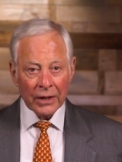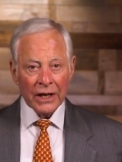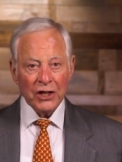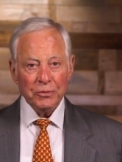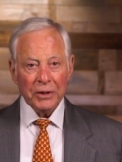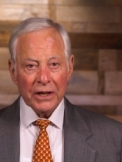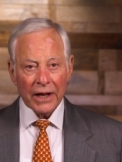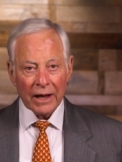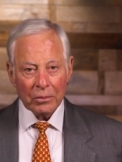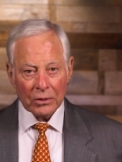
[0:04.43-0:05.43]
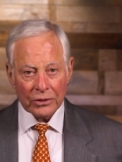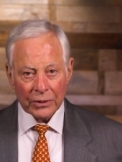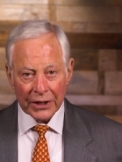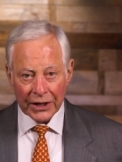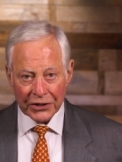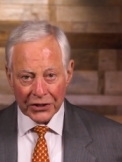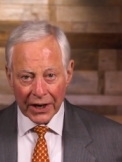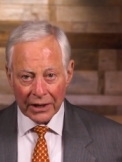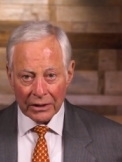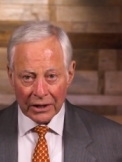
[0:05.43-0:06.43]
is being able to
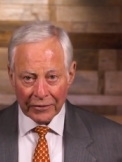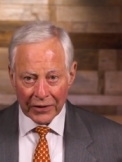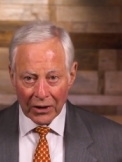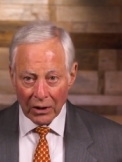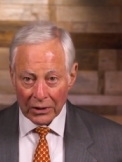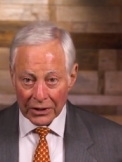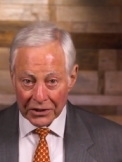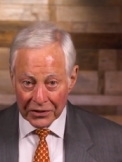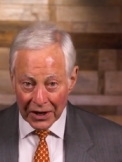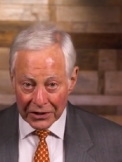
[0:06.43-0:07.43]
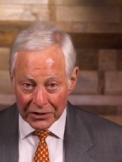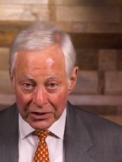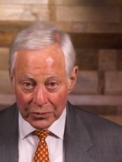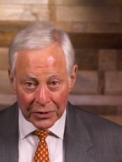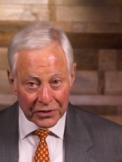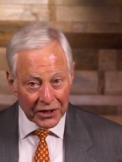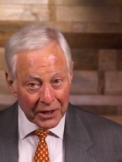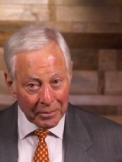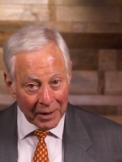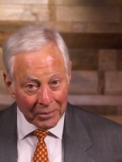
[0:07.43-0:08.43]
initiate difficult discussions with
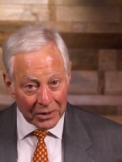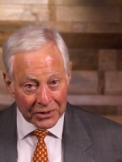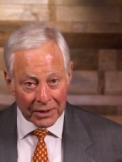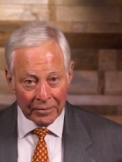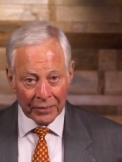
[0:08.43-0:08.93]
team members